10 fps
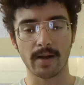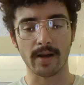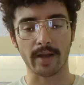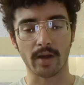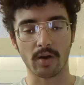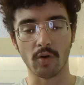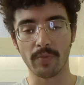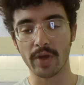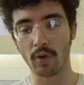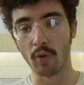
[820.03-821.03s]
I hope
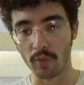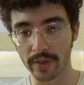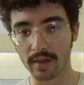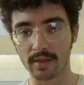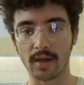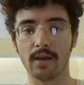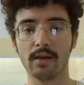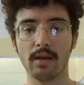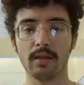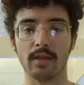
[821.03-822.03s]
the only
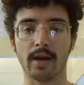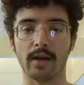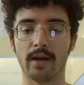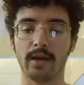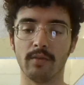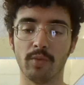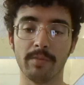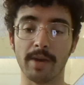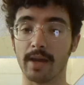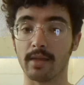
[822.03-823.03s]
thing that I
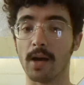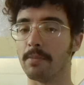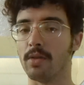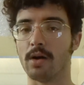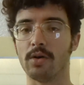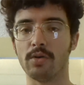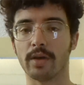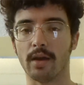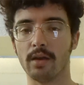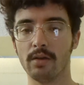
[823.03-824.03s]
would make that plot
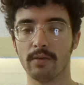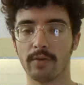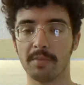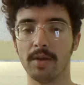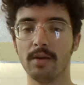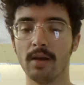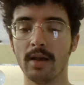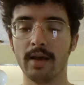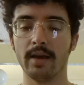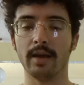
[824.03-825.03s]
okay for me
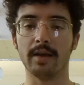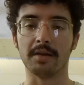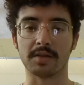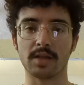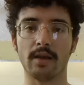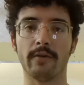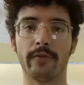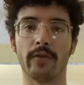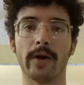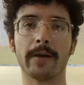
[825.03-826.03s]
is
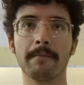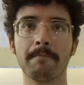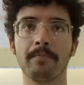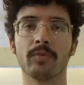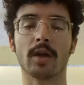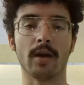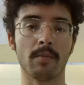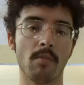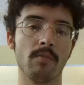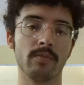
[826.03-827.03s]
if, like, okay,
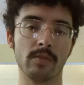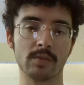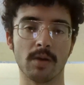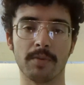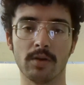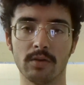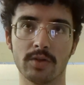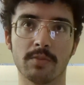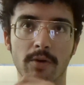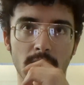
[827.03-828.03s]
this might be a little
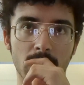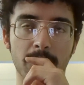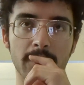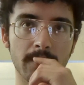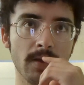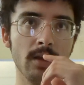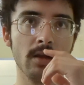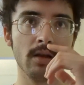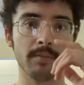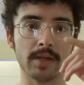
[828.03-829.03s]
spoiler, but
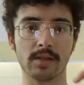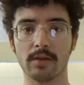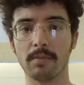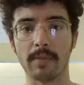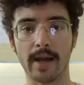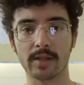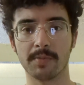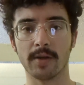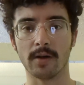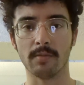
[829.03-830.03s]
basically Matt's
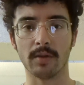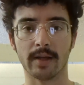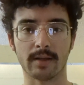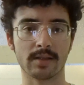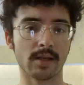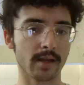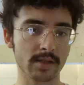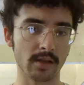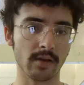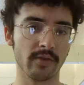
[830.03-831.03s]
become like a sex
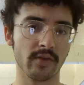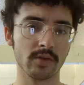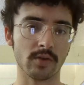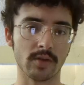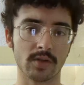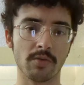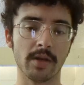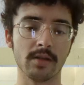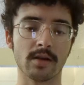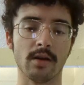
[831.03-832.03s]
slave to this
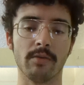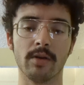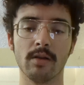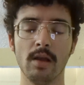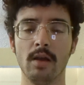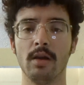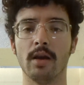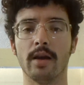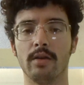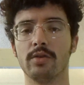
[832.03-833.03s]
Queen Tywin.
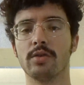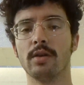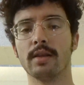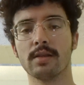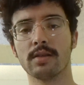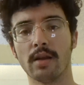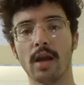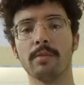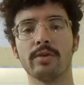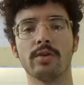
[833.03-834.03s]
And this is in
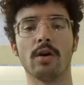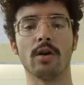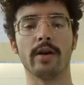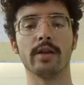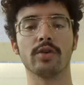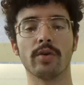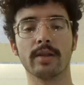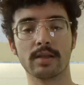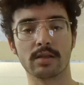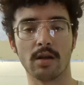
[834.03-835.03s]
Ebbu Dar. And during
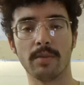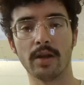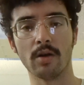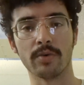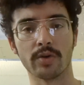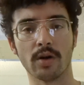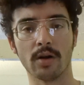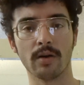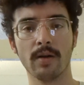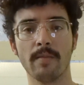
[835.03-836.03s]
this time in Ebbu
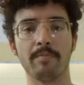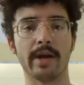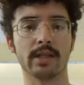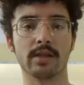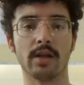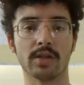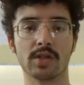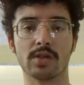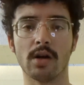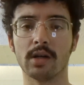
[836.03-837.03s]
Dar, Matt's getting
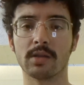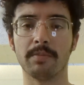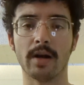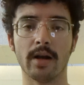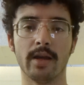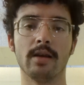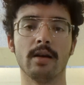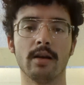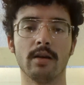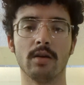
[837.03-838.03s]
stalked by
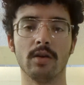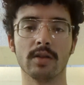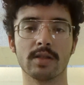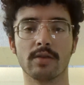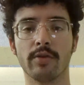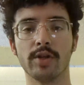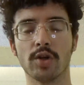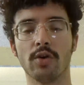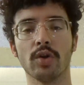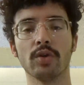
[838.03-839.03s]
this creature
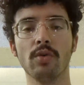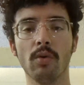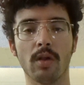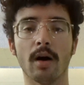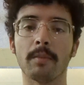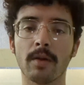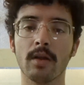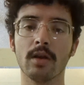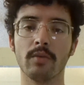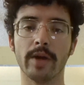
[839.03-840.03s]
called a Ghulam,
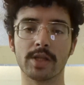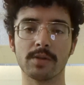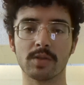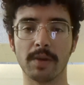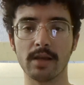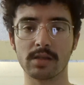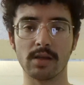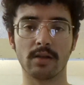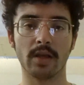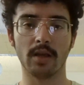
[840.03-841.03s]
which is
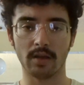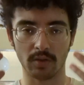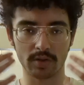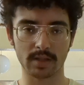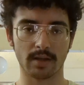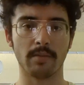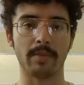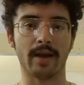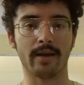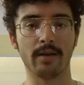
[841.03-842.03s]
basically, it looks like a
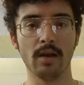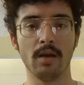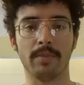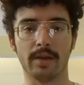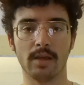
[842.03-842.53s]
man, but